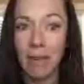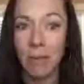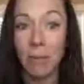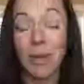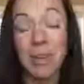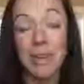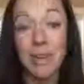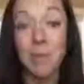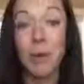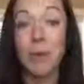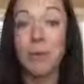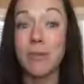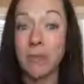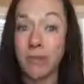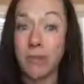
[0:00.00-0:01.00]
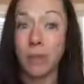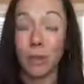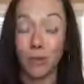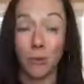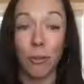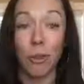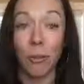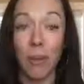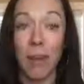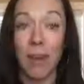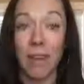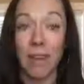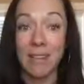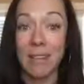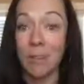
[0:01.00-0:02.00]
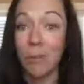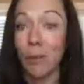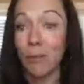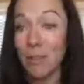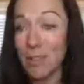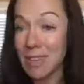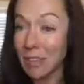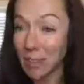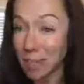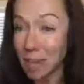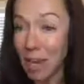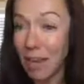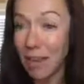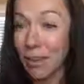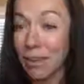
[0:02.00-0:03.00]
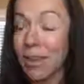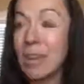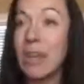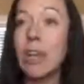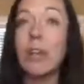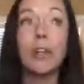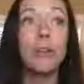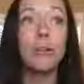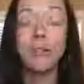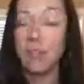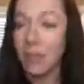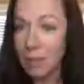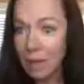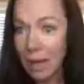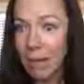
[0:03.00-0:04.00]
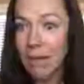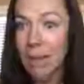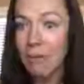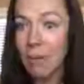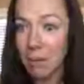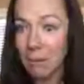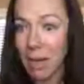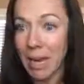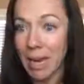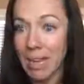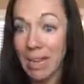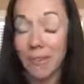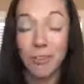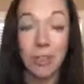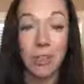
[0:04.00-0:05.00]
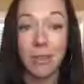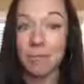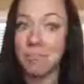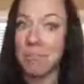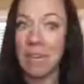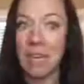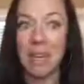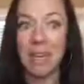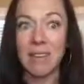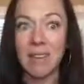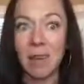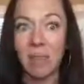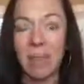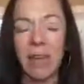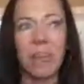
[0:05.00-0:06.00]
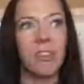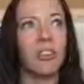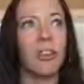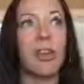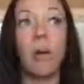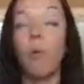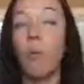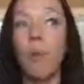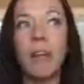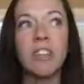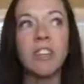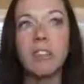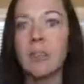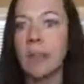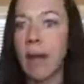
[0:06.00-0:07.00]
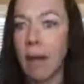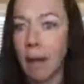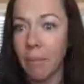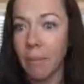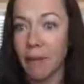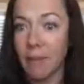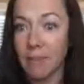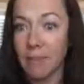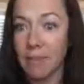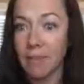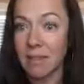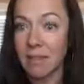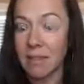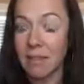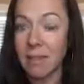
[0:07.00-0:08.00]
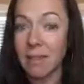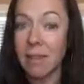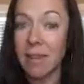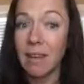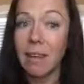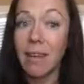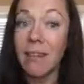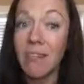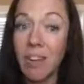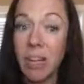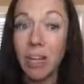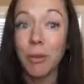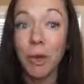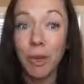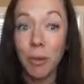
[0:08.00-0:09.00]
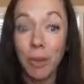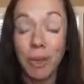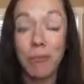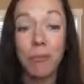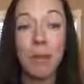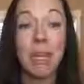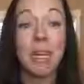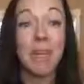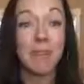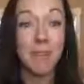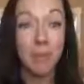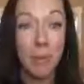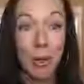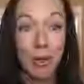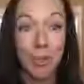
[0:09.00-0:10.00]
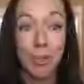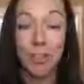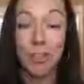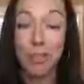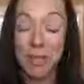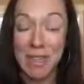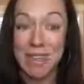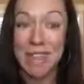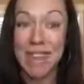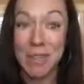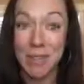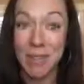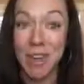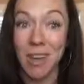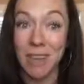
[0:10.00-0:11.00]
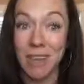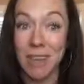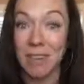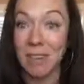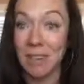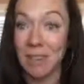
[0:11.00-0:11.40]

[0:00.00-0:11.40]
when exposed to certain food products. Have you ever seen your child lose their God-loving mind after eating something and you're like, what just happened? It very well could have been an exposure to an excitotoxin.